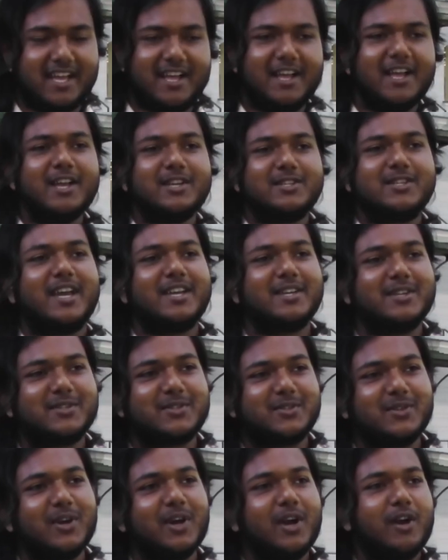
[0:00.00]
Yeah. So I
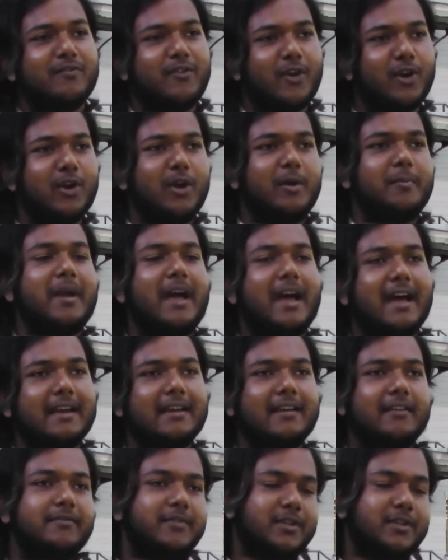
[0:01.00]
used to follow him. And,